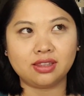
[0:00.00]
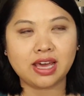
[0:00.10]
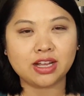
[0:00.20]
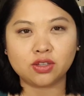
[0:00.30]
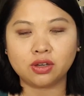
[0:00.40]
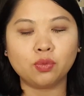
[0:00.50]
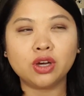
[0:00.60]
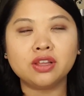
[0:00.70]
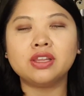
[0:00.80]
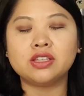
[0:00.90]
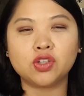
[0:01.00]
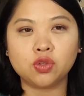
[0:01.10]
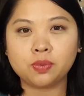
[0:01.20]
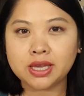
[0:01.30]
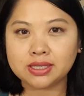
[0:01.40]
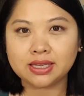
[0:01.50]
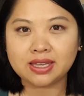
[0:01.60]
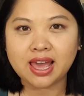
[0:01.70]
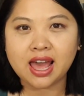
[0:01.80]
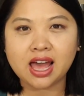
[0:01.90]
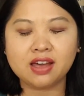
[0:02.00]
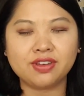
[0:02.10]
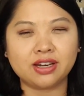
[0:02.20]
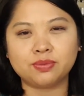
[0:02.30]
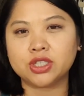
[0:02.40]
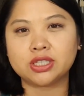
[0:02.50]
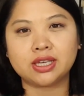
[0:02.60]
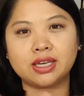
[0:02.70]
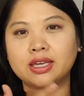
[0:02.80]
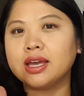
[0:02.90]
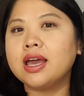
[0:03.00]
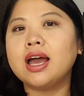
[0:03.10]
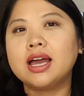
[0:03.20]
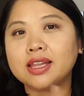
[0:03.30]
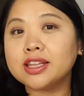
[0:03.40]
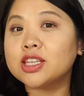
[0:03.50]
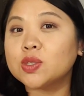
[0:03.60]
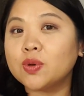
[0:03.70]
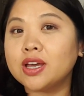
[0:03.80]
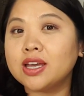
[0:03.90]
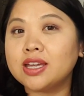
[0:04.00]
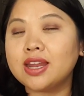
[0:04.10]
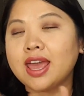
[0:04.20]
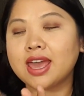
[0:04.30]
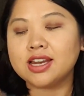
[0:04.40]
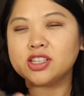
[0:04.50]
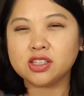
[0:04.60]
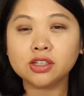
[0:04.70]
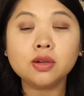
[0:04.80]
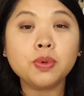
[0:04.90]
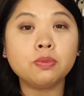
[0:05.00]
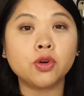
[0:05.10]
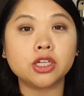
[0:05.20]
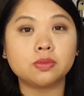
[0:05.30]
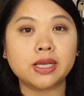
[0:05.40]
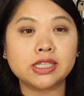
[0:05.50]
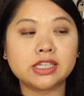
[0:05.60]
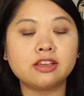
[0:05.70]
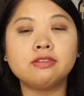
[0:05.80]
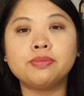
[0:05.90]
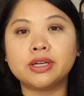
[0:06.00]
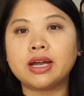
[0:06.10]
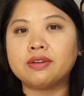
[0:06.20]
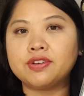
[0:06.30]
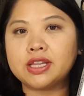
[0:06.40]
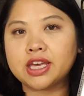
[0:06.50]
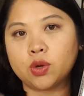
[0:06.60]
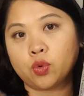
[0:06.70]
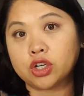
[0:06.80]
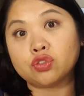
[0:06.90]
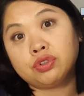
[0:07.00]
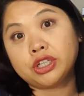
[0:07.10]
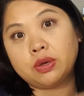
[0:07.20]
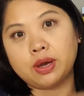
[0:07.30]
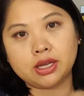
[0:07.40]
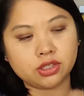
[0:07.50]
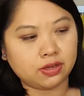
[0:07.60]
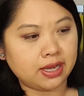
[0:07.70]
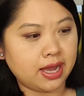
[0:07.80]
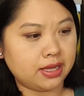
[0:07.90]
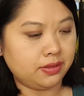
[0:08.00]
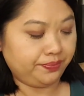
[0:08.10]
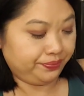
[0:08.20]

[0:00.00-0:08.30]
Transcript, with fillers: that one of the toothpaste that they have and I'm just like I like this one and it's a little bit more expensive but I feel like it works really well so I got